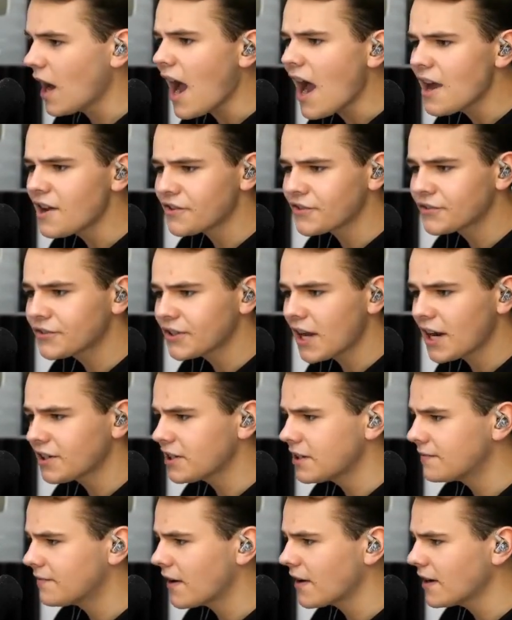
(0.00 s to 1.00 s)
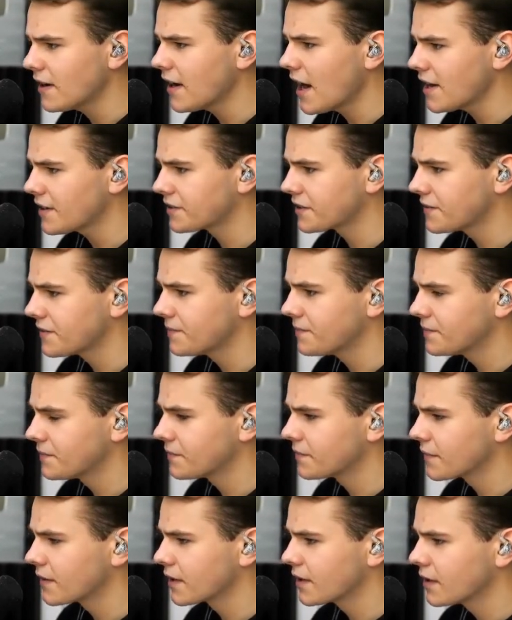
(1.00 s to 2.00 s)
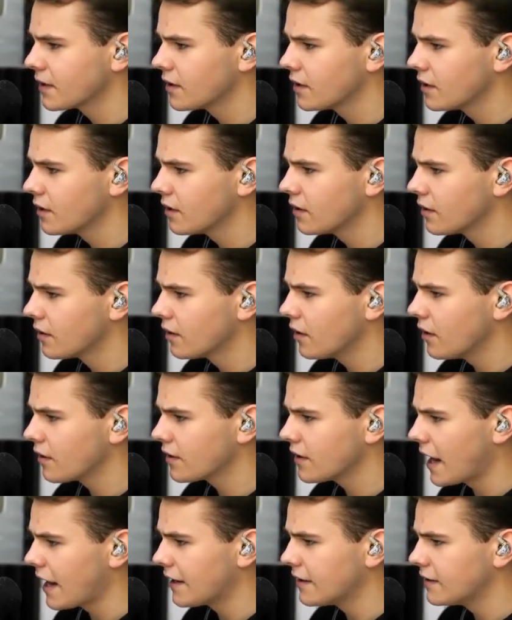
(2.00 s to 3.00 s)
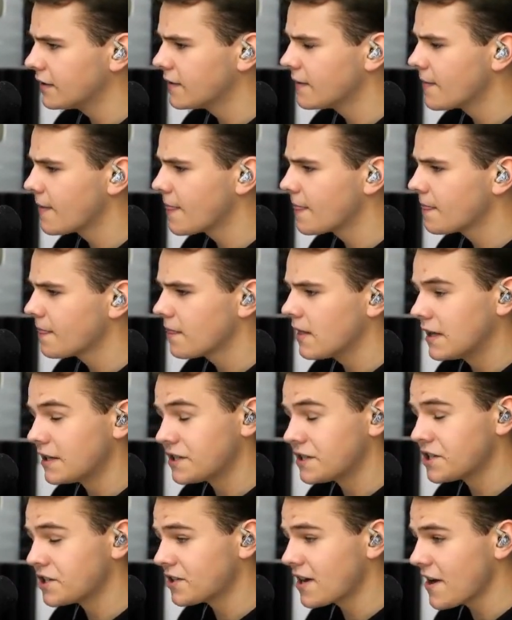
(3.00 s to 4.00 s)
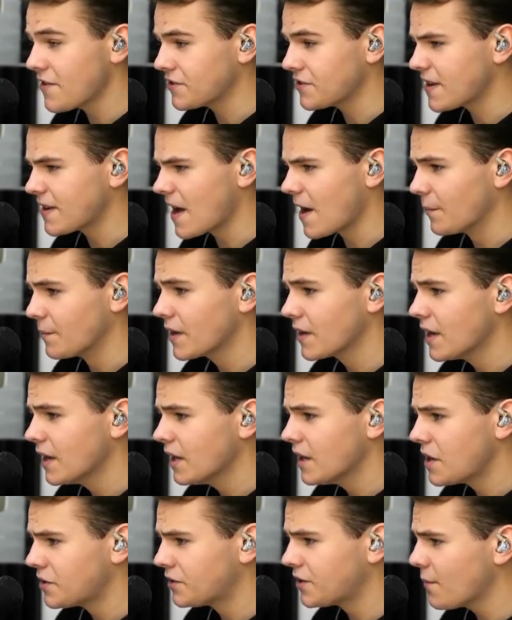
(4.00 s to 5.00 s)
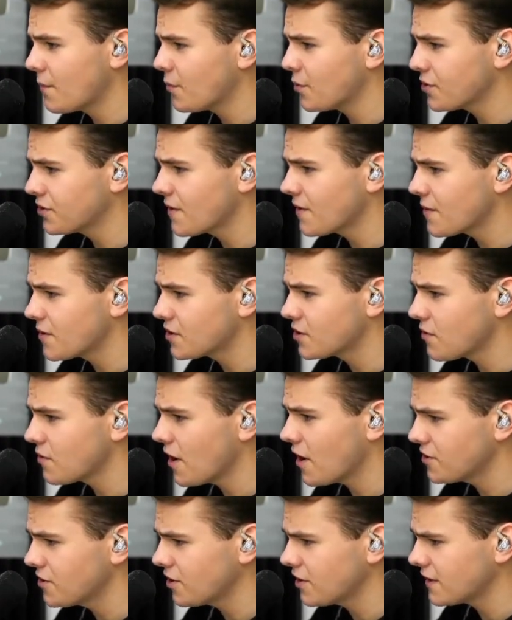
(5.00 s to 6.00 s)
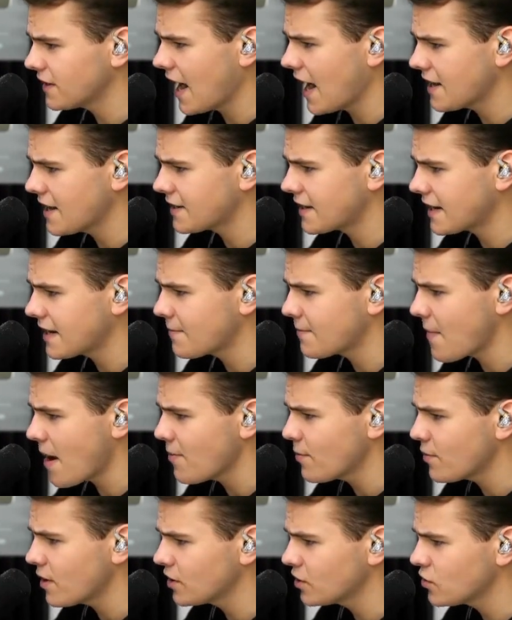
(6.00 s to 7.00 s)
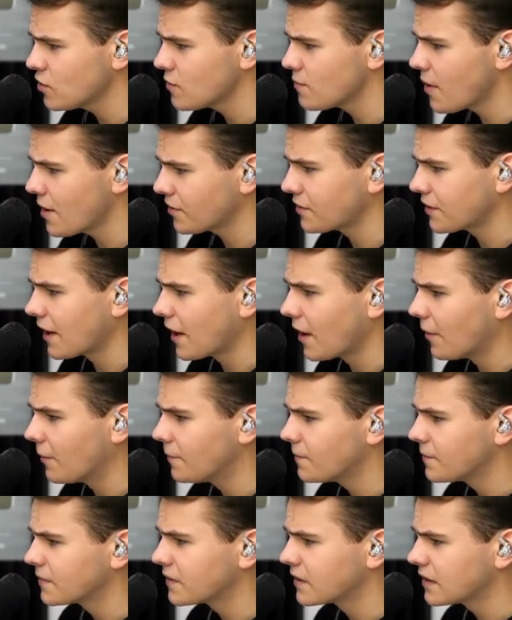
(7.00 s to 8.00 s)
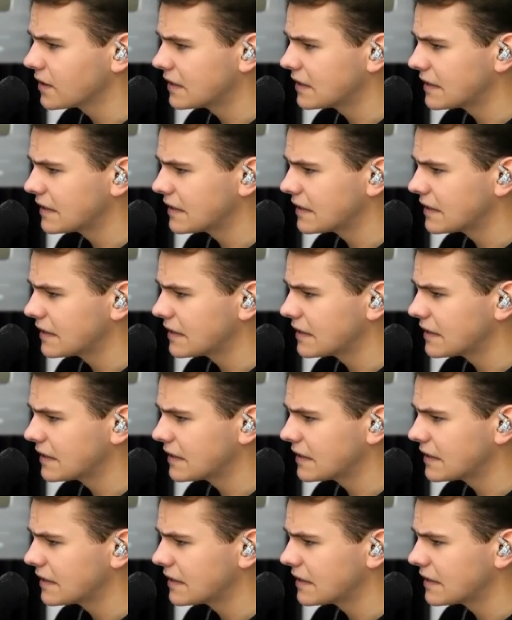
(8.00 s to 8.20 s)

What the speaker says: You guys, this is actually very nice. Okay, let's try this now. 737-200 landing. Maybe we can do better now.